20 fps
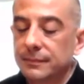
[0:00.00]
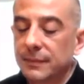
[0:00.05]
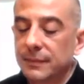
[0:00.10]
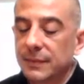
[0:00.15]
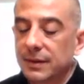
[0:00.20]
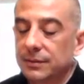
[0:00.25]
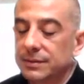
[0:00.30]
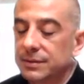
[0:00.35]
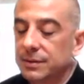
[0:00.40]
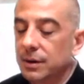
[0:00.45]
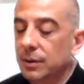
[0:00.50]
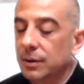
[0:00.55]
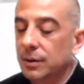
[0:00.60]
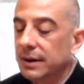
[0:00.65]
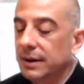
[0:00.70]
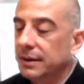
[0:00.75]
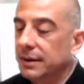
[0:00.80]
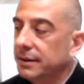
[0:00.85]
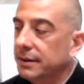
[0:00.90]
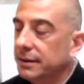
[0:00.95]
there's no
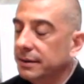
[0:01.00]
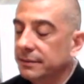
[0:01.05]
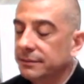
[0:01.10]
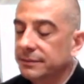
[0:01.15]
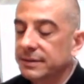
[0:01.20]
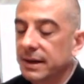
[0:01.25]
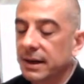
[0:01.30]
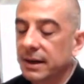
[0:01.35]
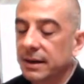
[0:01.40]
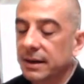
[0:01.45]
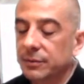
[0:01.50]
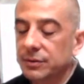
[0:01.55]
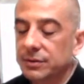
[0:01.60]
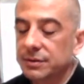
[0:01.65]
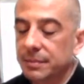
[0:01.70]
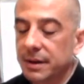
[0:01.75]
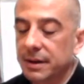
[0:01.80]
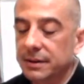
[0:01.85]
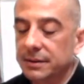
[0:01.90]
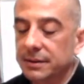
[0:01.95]
idea of time or
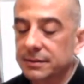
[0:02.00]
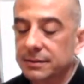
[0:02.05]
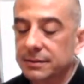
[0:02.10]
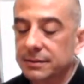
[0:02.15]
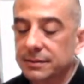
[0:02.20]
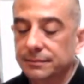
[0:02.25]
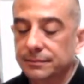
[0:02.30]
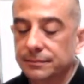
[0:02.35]
space.